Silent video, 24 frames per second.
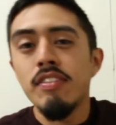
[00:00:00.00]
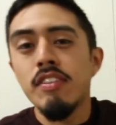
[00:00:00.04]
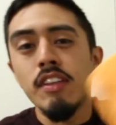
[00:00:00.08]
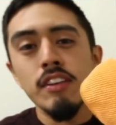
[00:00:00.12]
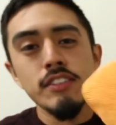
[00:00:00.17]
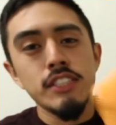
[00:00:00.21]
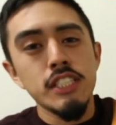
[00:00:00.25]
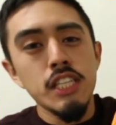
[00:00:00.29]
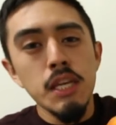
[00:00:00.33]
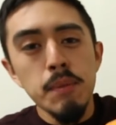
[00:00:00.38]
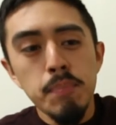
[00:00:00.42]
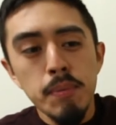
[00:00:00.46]

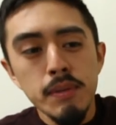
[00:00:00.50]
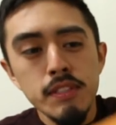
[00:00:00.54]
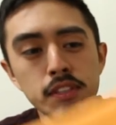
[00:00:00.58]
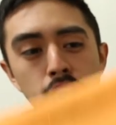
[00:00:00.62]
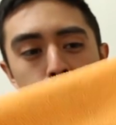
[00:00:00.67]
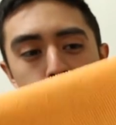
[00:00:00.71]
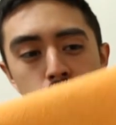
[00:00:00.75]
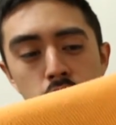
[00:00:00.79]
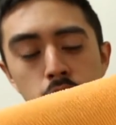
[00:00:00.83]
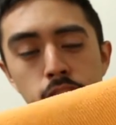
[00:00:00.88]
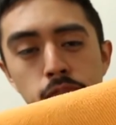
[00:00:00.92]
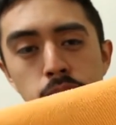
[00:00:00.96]
The cheapest
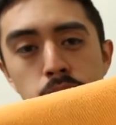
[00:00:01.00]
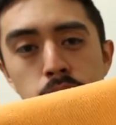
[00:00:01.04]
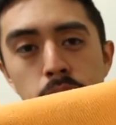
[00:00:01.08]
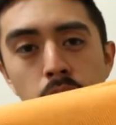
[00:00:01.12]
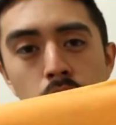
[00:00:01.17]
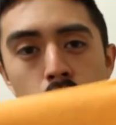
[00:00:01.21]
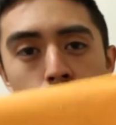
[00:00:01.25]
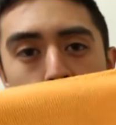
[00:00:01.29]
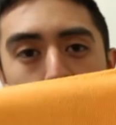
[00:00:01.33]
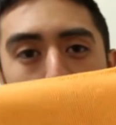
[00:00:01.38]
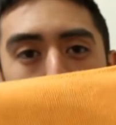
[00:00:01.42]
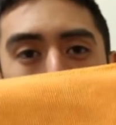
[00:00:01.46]
of cheap
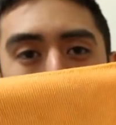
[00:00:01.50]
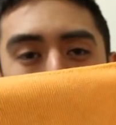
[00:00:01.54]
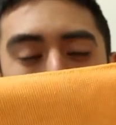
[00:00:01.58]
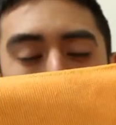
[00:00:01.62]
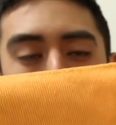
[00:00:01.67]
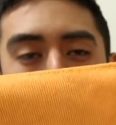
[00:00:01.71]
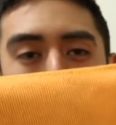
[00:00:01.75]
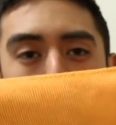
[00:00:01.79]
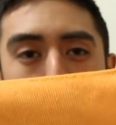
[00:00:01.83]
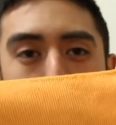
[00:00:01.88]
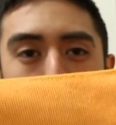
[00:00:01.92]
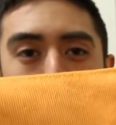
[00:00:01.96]
microfiber
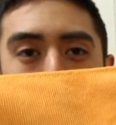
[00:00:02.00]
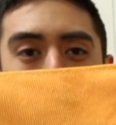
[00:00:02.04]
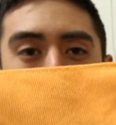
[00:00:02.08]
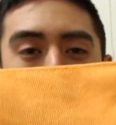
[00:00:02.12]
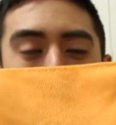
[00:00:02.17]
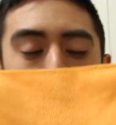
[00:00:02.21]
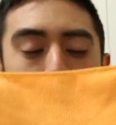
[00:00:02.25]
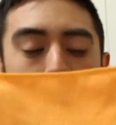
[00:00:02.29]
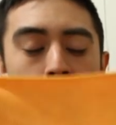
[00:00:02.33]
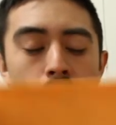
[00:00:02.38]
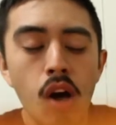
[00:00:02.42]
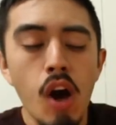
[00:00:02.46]
towels
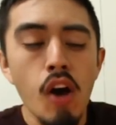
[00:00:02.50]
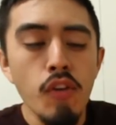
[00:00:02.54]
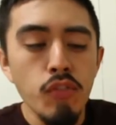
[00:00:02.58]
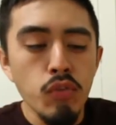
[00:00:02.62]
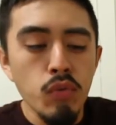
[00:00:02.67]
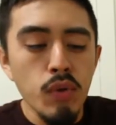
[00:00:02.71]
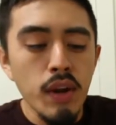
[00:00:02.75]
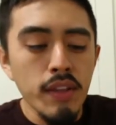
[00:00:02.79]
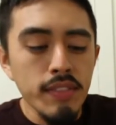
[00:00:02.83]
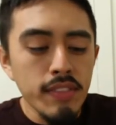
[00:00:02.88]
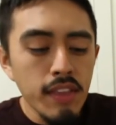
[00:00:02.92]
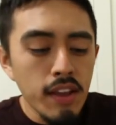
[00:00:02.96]
that they
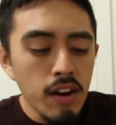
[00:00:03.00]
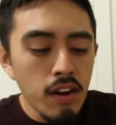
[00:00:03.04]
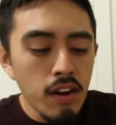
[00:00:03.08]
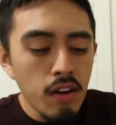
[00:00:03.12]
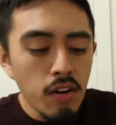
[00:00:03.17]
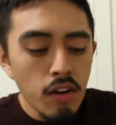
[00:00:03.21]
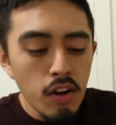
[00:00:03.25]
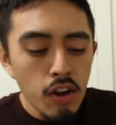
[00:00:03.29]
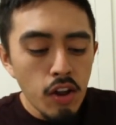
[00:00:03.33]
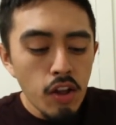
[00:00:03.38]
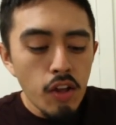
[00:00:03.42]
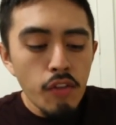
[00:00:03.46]
offer right
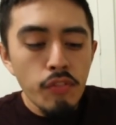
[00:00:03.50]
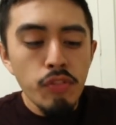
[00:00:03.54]
there.